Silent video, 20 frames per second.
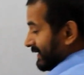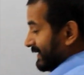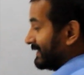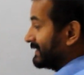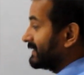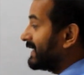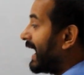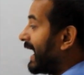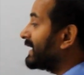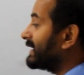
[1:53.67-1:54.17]

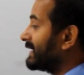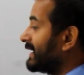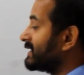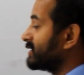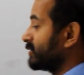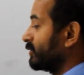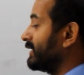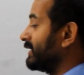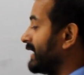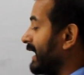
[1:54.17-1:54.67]
in that
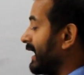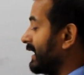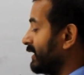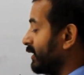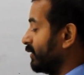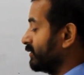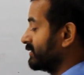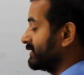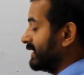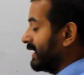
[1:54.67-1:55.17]
case we can
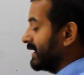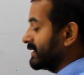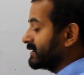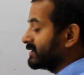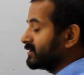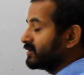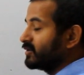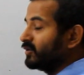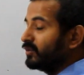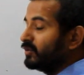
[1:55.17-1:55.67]
use
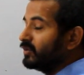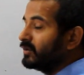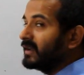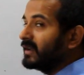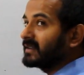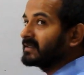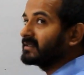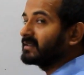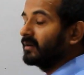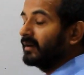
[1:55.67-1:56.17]
yes 2,
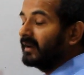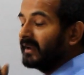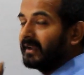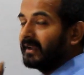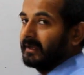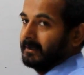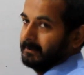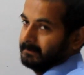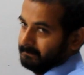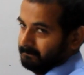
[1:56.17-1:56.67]
yes
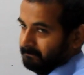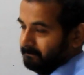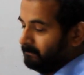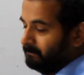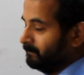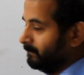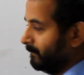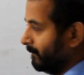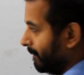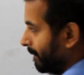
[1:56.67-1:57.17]
3.
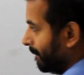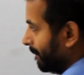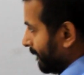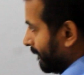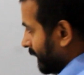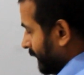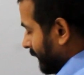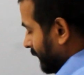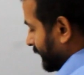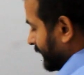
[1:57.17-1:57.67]

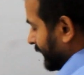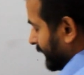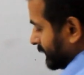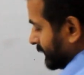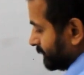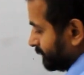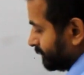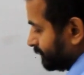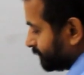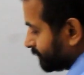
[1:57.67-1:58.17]
Look here.